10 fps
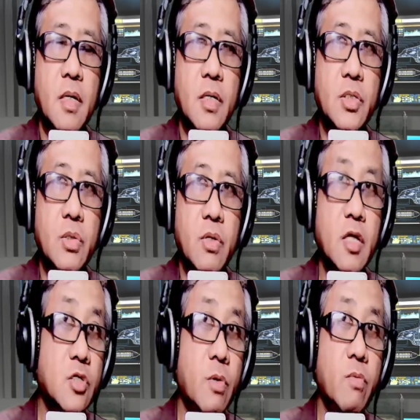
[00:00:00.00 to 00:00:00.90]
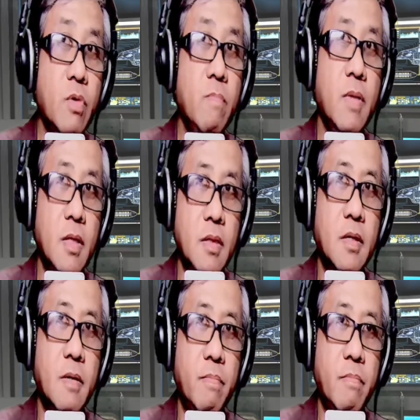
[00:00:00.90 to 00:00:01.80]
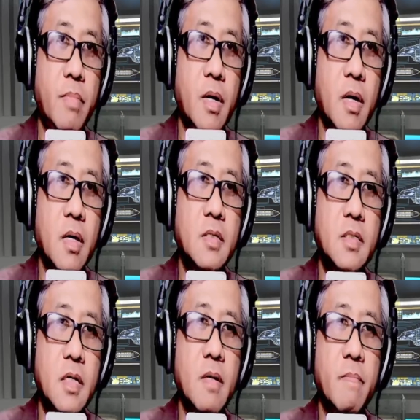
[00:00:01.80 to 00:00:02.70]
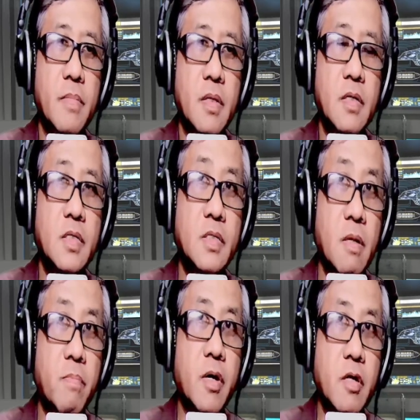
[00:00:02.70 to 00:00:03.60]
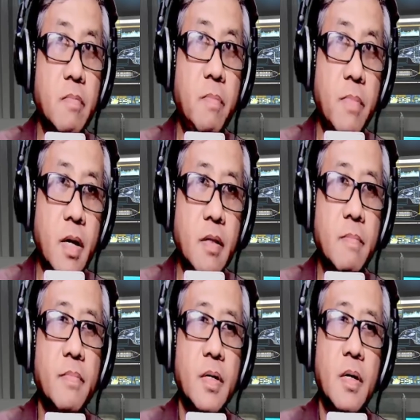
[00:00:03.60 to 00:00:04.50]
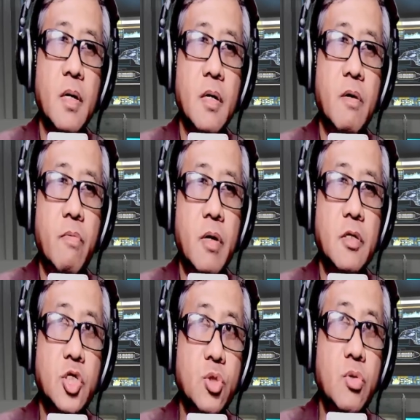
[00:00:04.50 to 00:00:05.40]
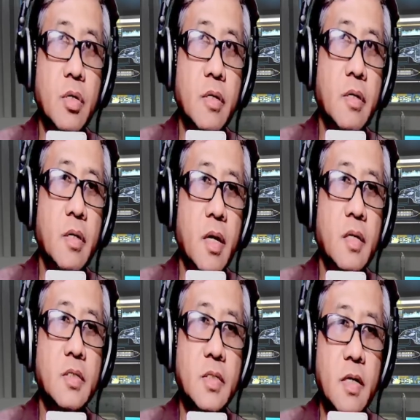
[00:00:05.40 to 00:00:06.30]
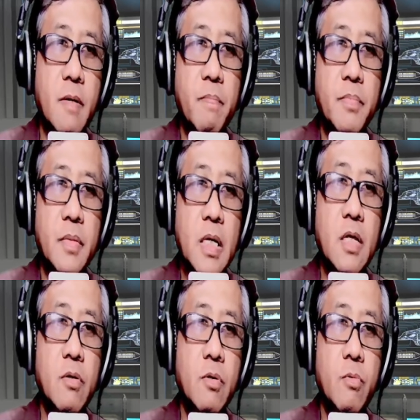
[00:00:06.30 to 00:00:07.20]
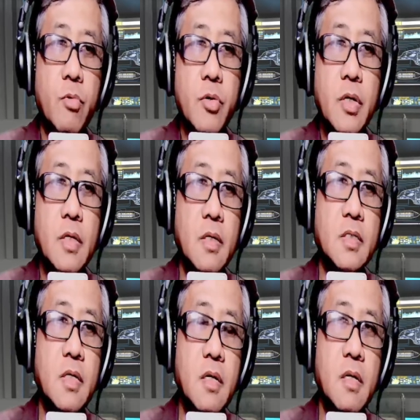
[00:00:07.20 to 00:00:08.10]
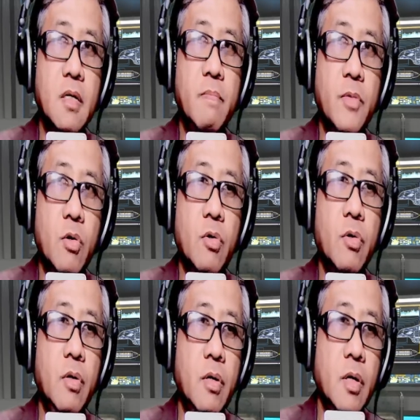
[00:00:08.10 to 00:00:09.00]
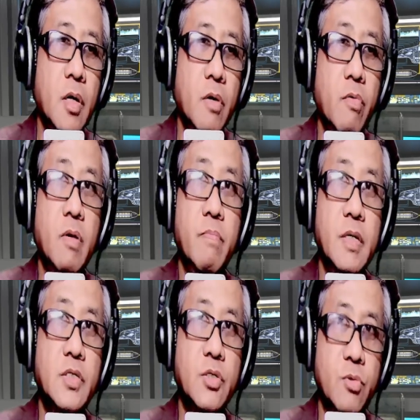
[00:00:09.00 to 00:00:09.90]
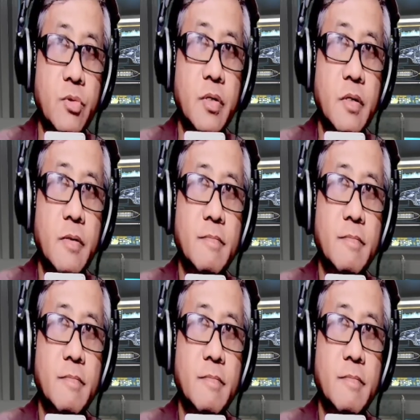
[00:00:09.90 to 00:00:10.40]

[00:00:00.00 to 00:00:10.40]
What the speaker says: So that's what we meant by sink. This is the part of the plant where sugar ends up, either where it is needed or will be stored.